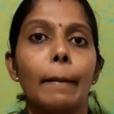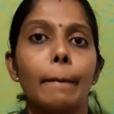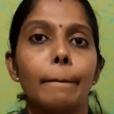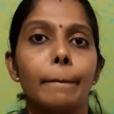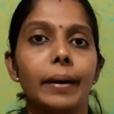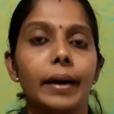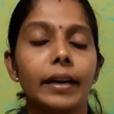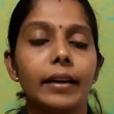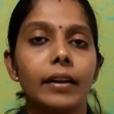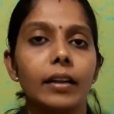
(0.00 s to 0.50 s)

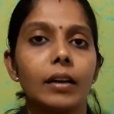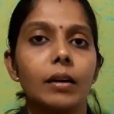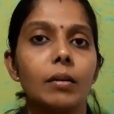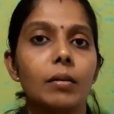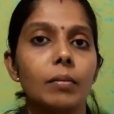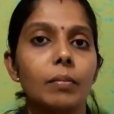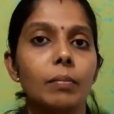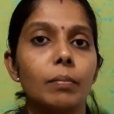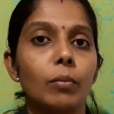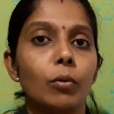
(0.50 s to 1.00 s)
but
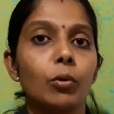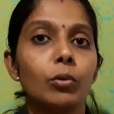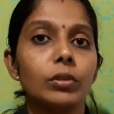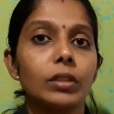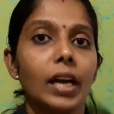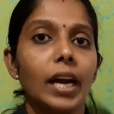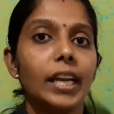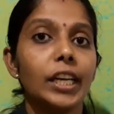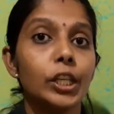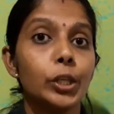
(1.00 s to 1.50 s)
more
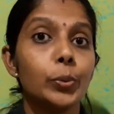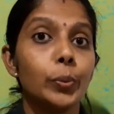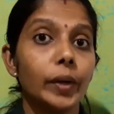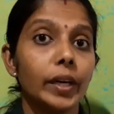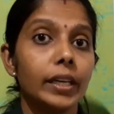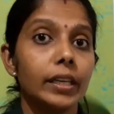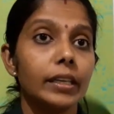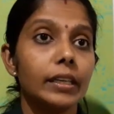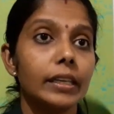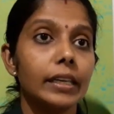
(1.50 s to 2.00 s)
than
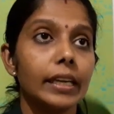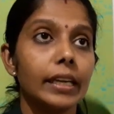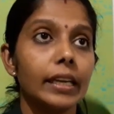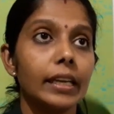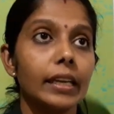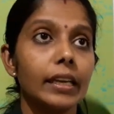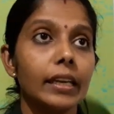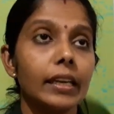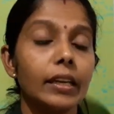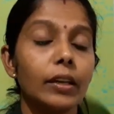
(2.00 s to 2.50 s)

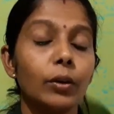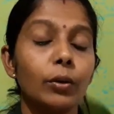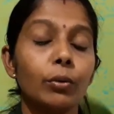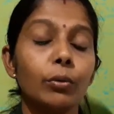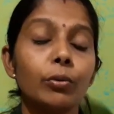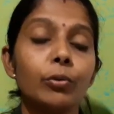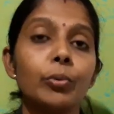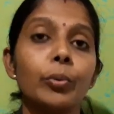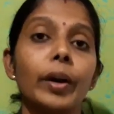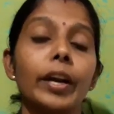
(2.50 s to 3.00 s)
20
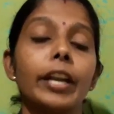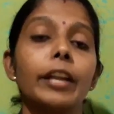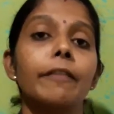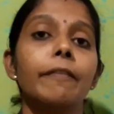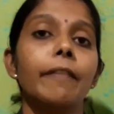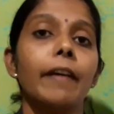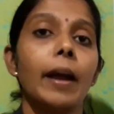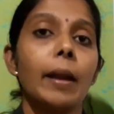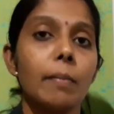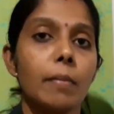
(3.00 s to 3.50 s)
to
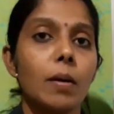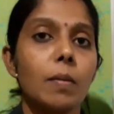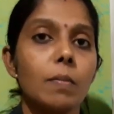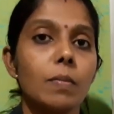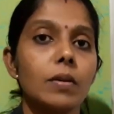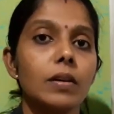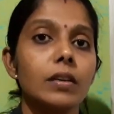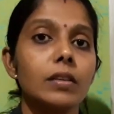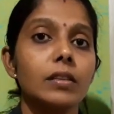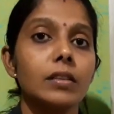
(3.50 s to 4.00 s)
25
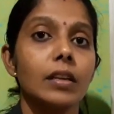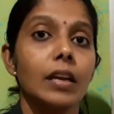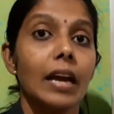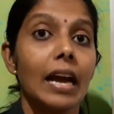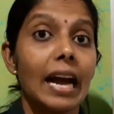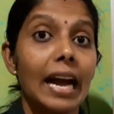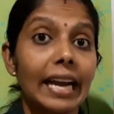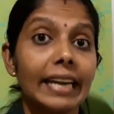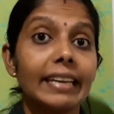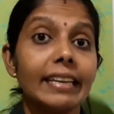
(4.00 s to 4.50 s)
members
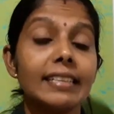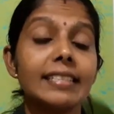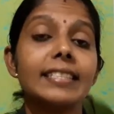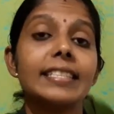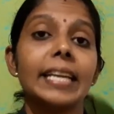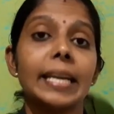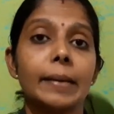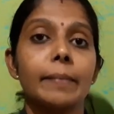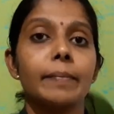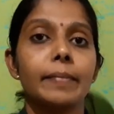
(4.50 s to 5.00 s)
at the
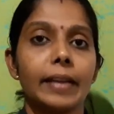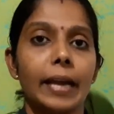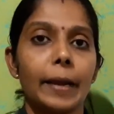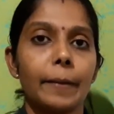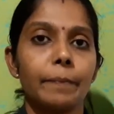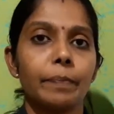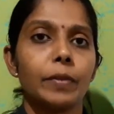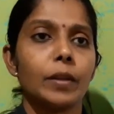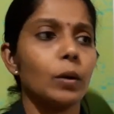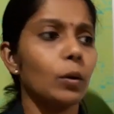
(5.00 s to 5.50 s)
same
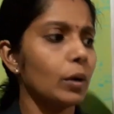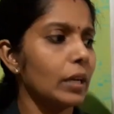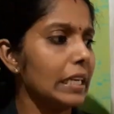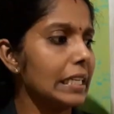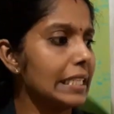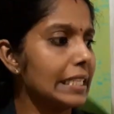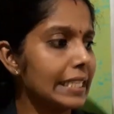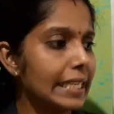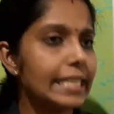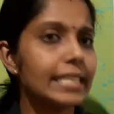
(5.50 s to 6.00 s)
time.
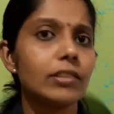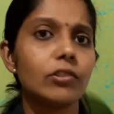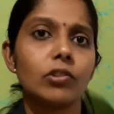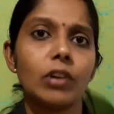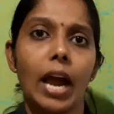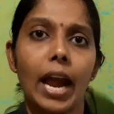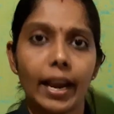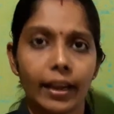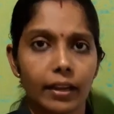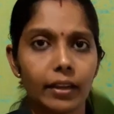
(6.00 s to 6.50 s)
Only 6
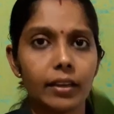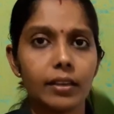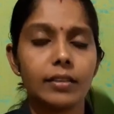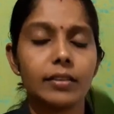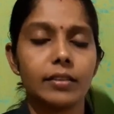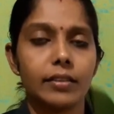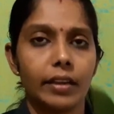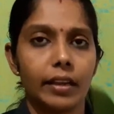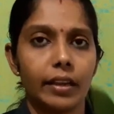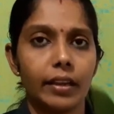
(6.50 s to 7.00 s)
track is
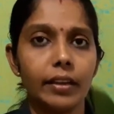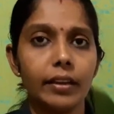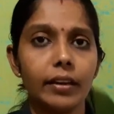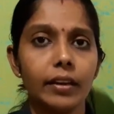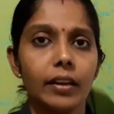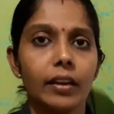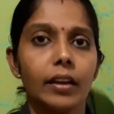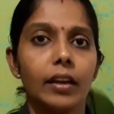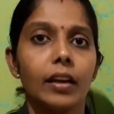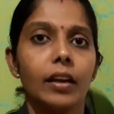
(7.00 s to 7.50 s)
there.
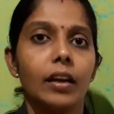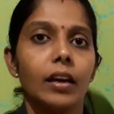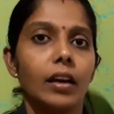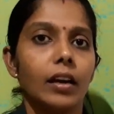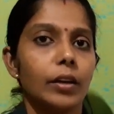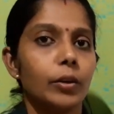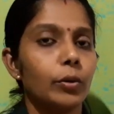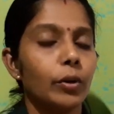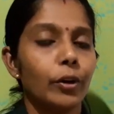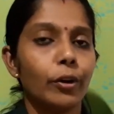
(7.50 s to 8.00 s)

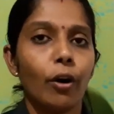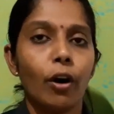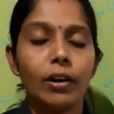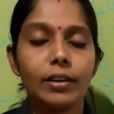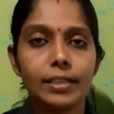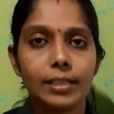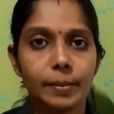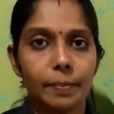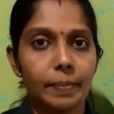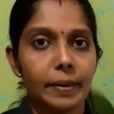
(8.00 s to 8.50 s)
You are not
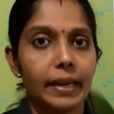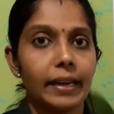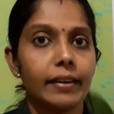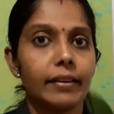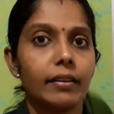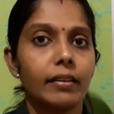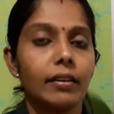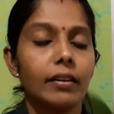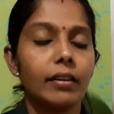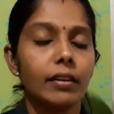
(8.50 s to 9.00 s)

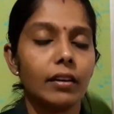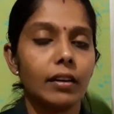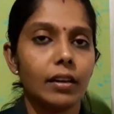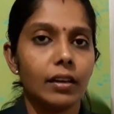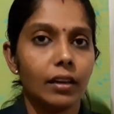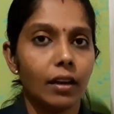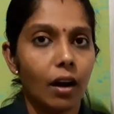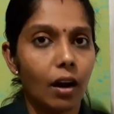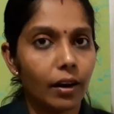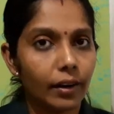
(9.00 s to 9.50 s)
separated,
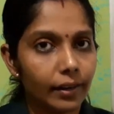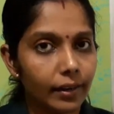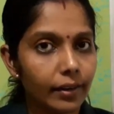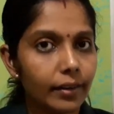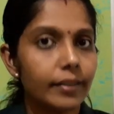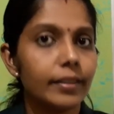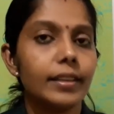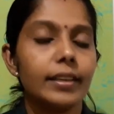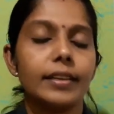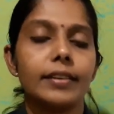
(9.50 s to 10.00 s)

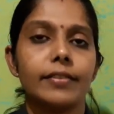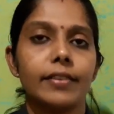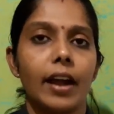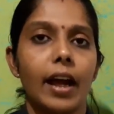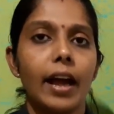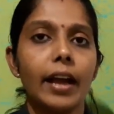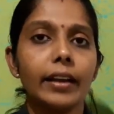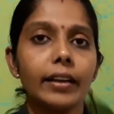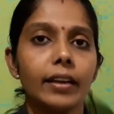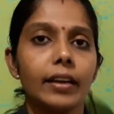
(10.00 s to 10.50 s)
allotted the
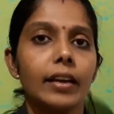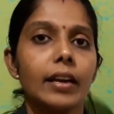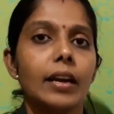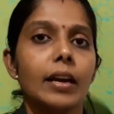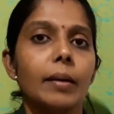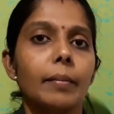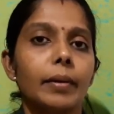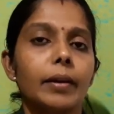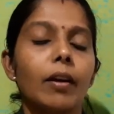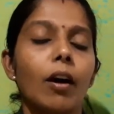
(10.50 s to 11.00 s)
track,
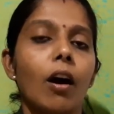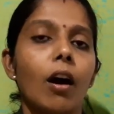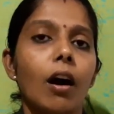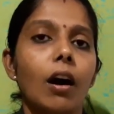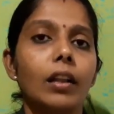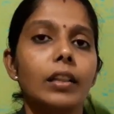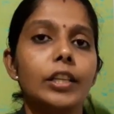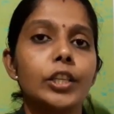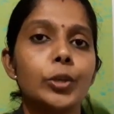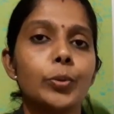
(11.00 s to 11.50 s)
but
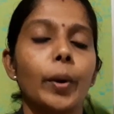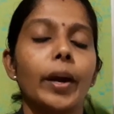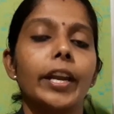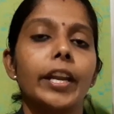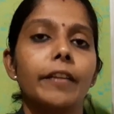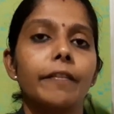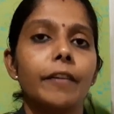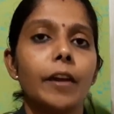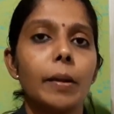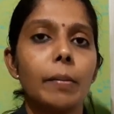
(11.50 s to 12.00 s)
all the
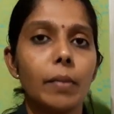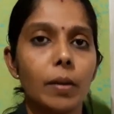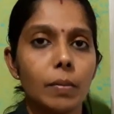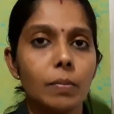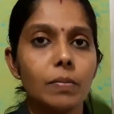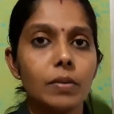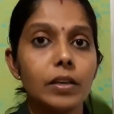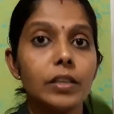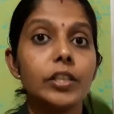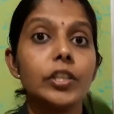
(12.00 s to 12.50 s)
25
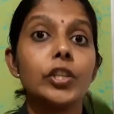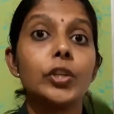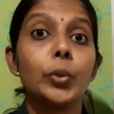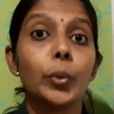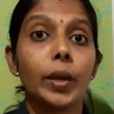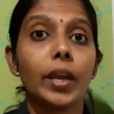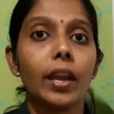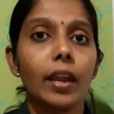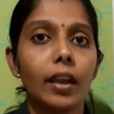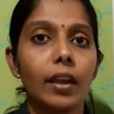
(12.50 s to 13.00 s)
members
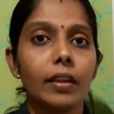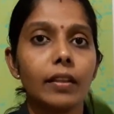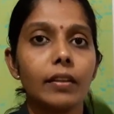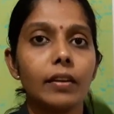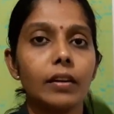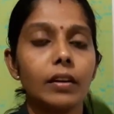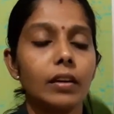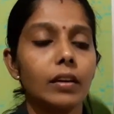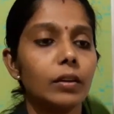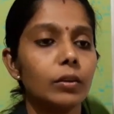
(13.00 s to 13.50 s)

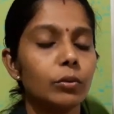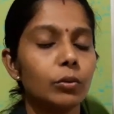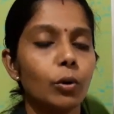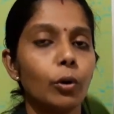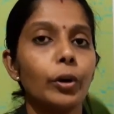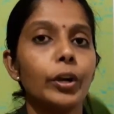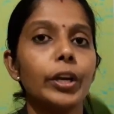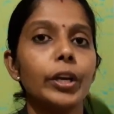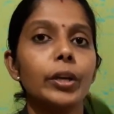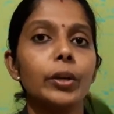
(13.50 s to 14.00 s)
together
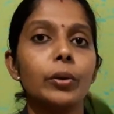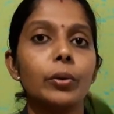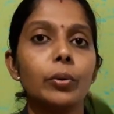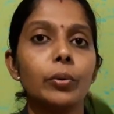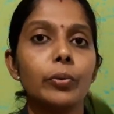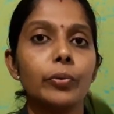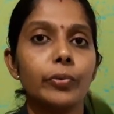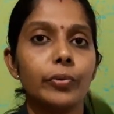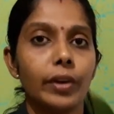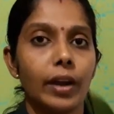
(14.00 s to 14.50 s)
going
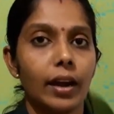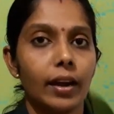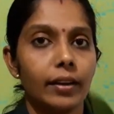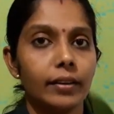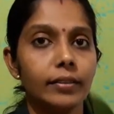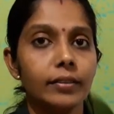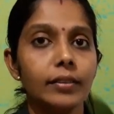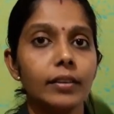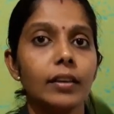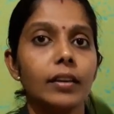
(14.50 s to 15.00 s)
to
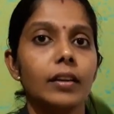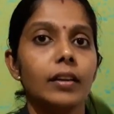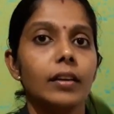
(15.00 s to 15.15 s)
run